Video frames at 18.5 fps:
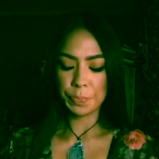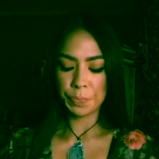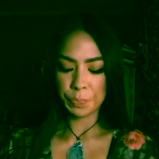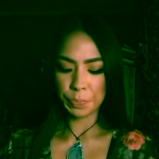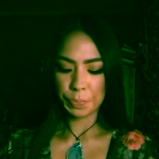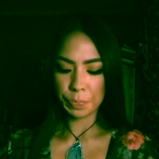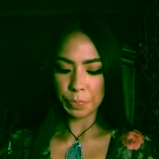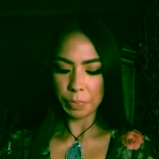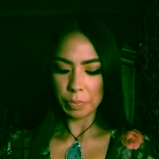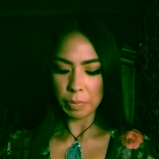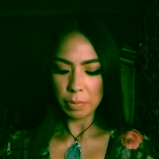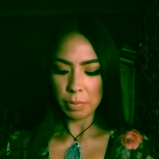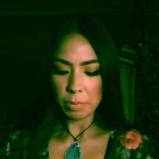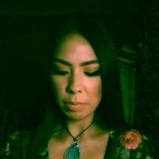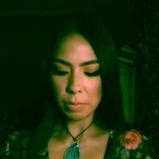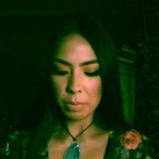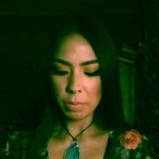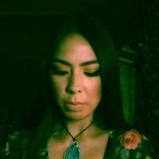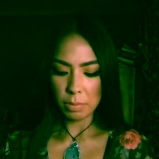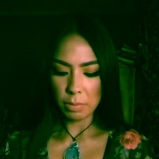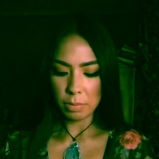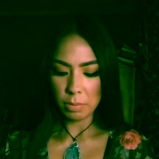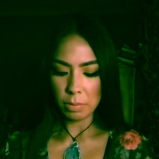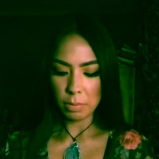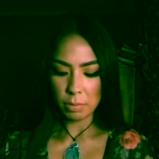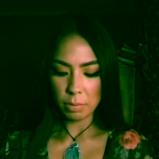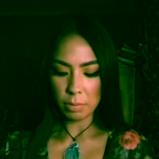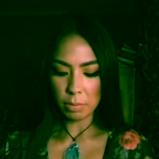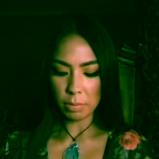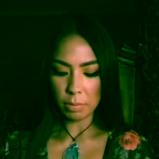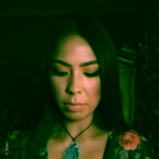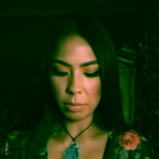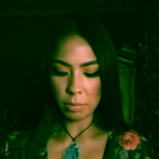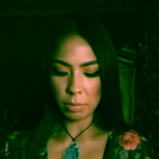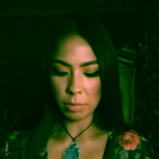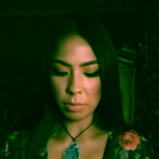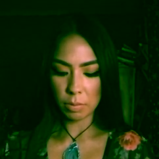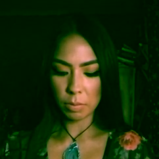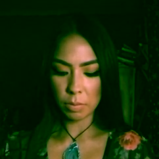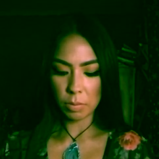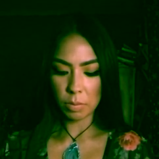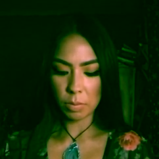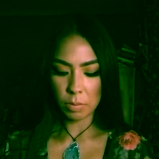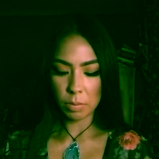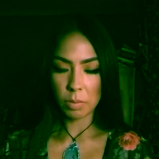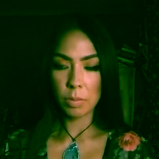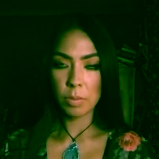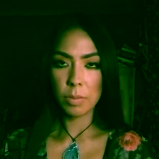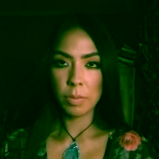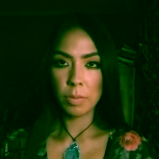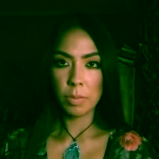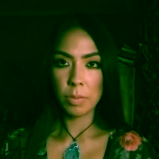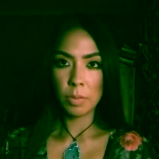Nobody speaks.